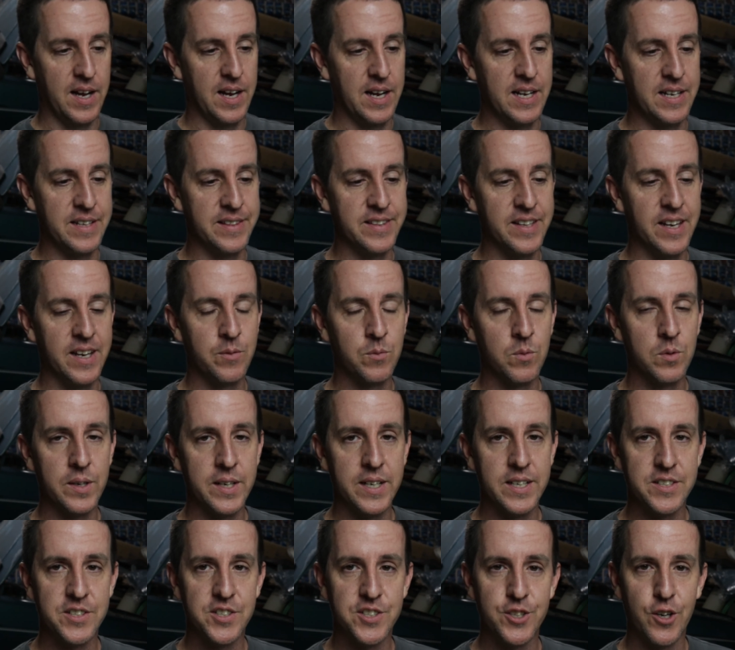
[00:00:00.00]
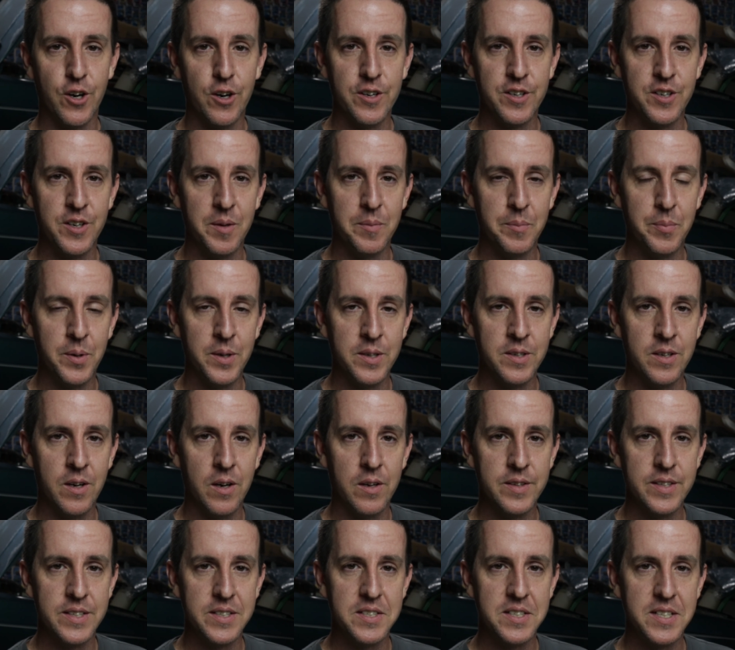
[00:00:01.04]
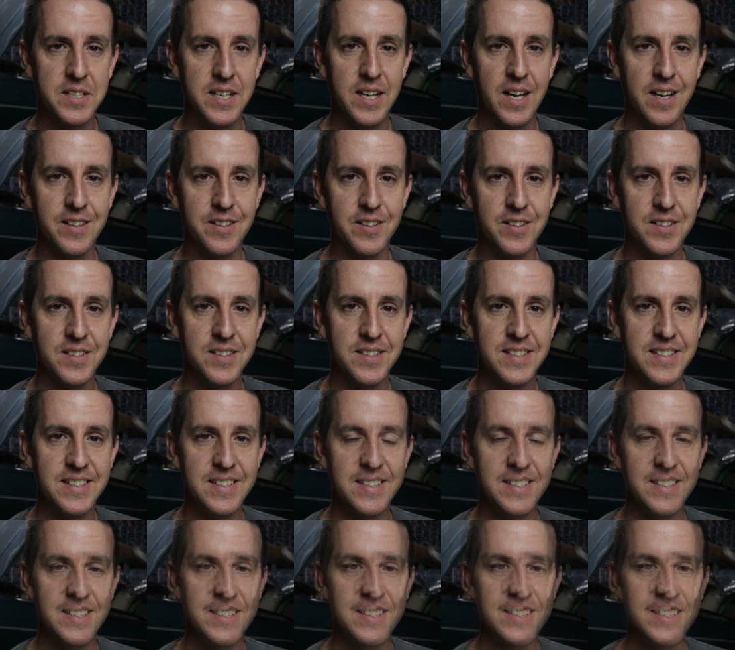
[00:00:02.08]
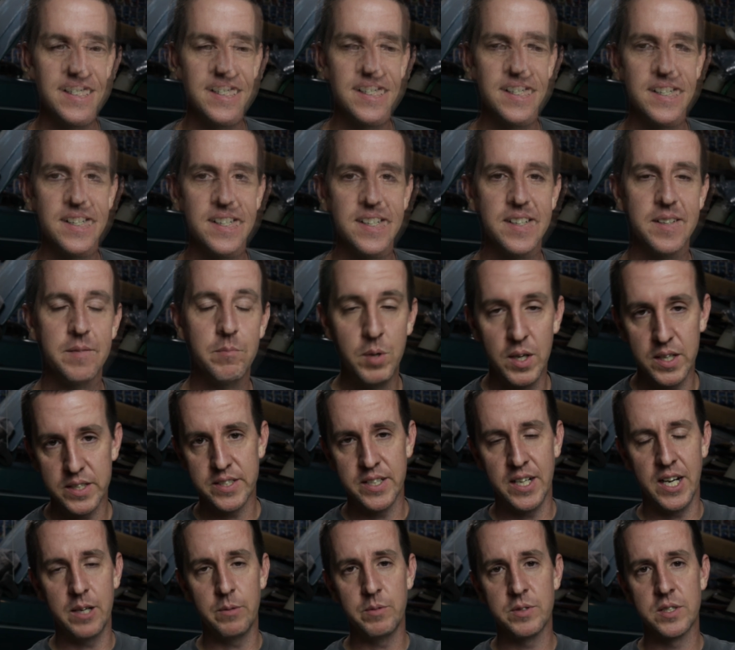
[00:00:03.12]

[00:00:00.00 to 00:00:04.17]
and then we'll get started on putting all this together. But today